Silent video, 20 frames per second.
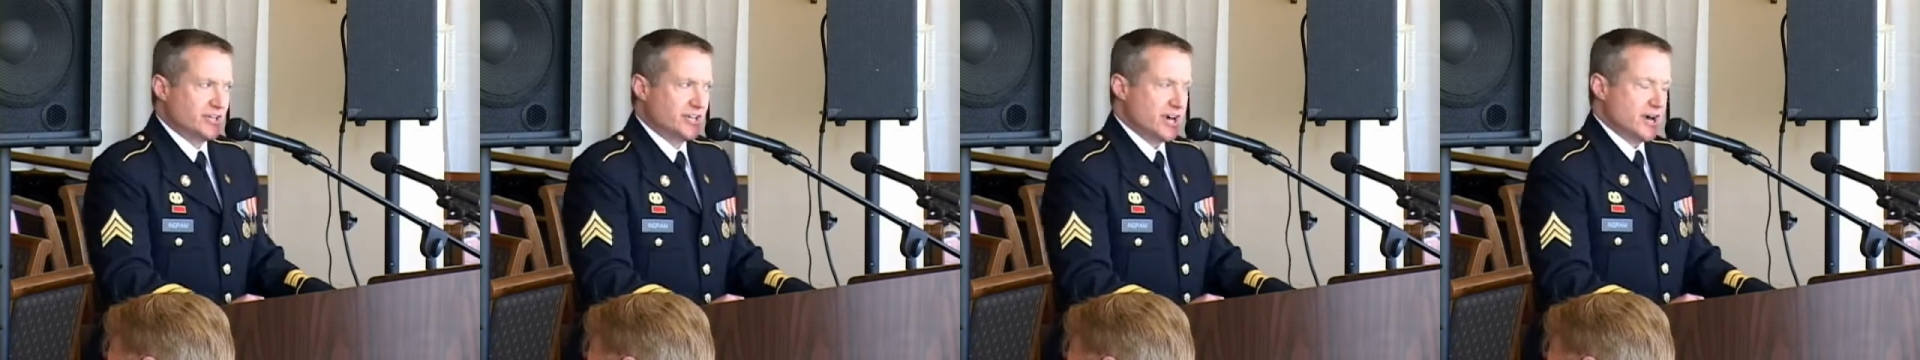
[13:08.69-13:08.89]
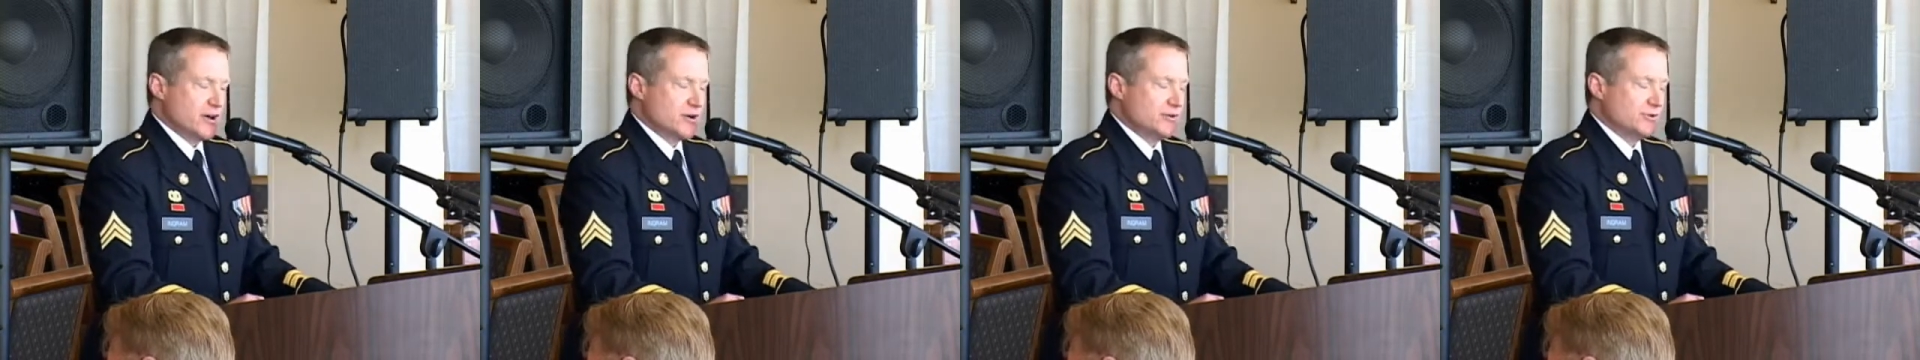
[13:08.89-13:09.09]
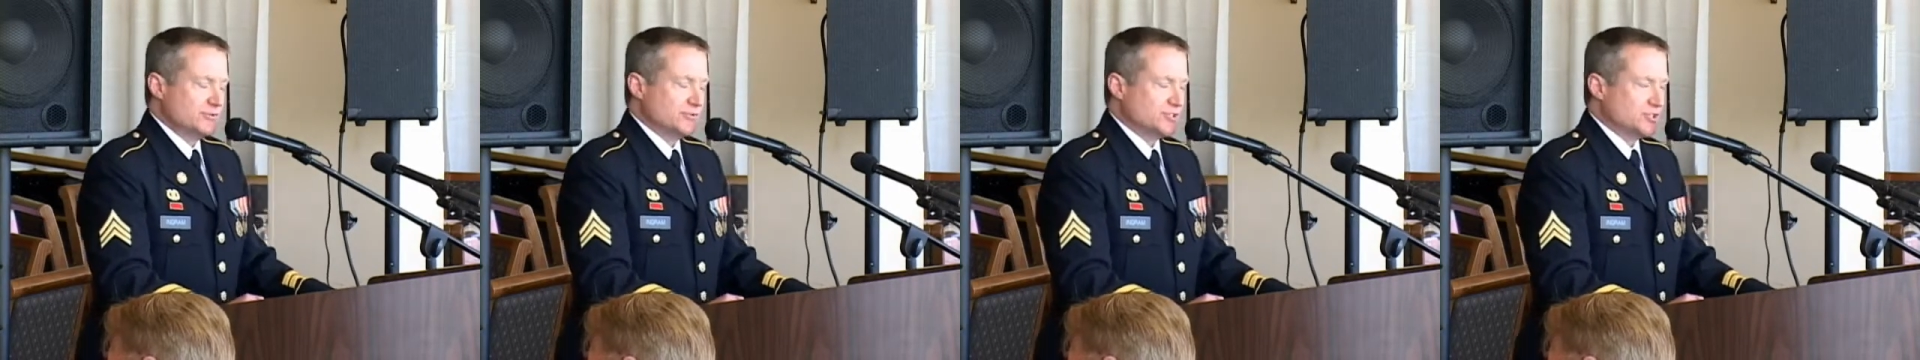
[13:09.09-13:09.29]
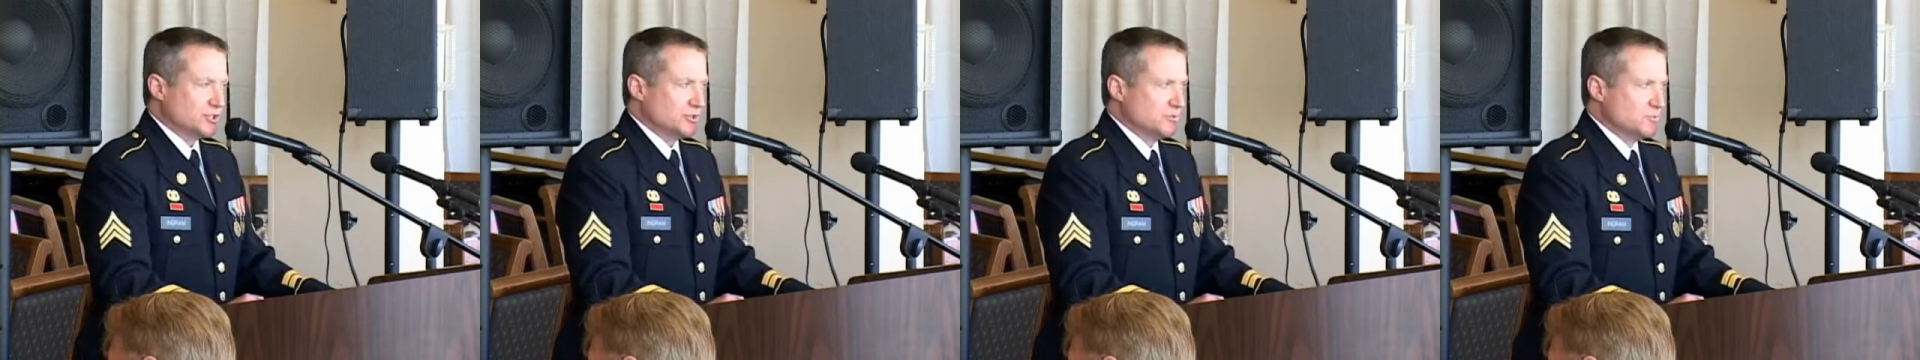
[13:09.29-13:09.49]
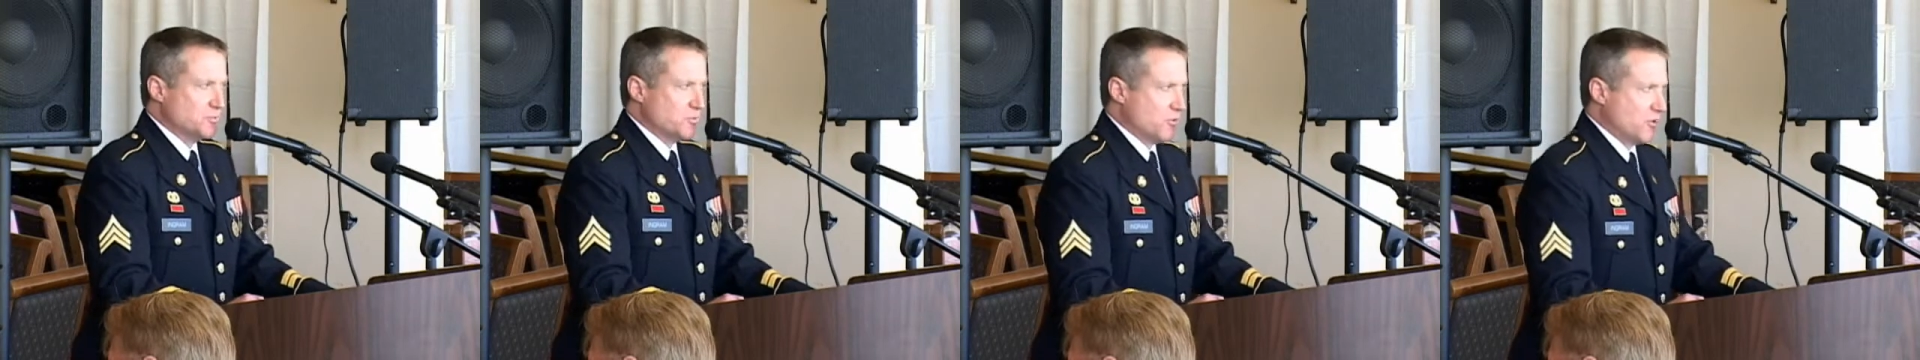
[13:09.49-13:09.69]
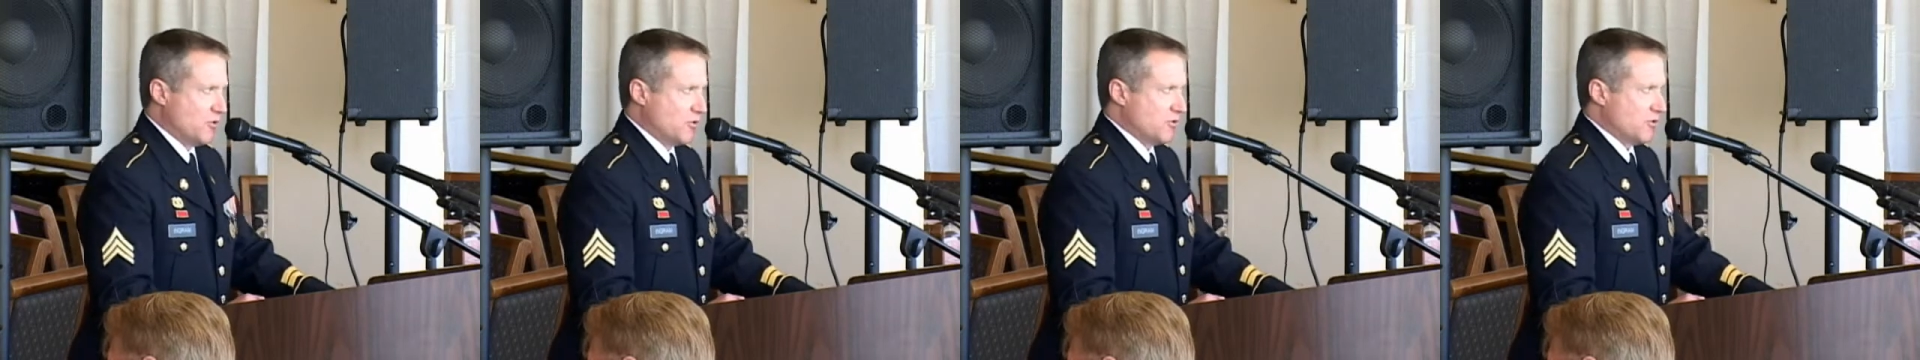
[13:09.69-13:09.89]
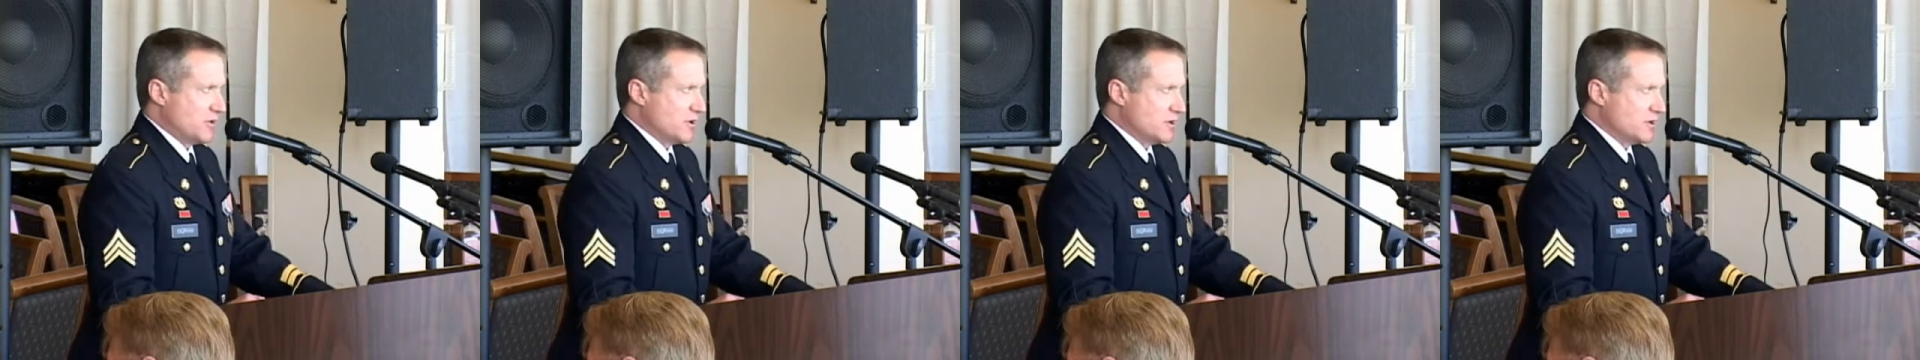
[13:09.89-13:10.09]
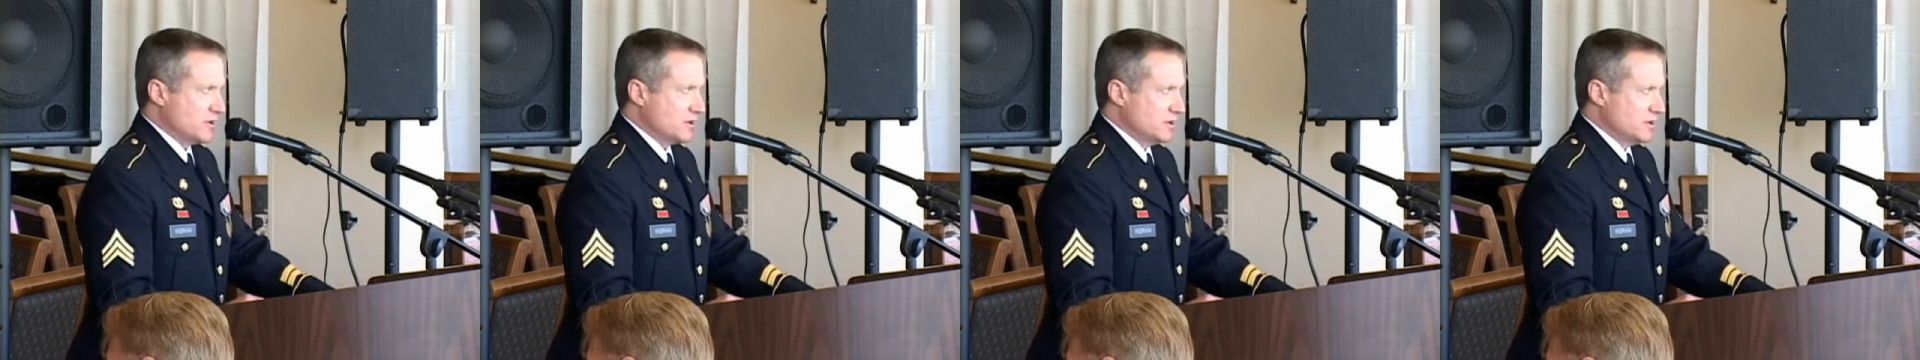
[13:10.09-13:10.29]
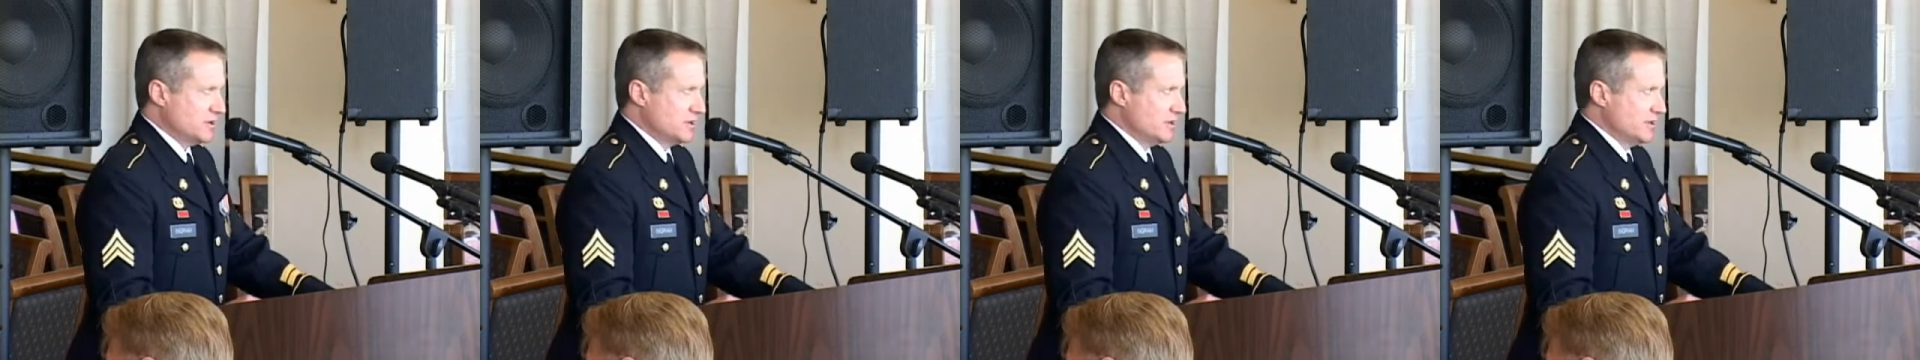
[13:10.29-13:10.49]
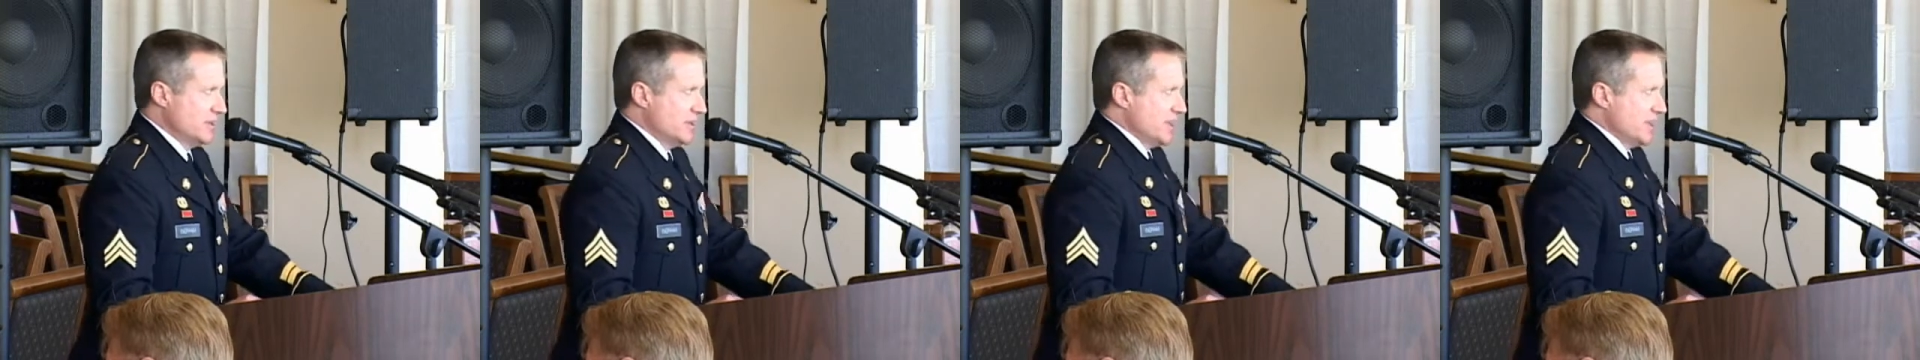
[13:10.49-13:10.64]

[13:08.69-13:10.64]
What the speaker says: go to war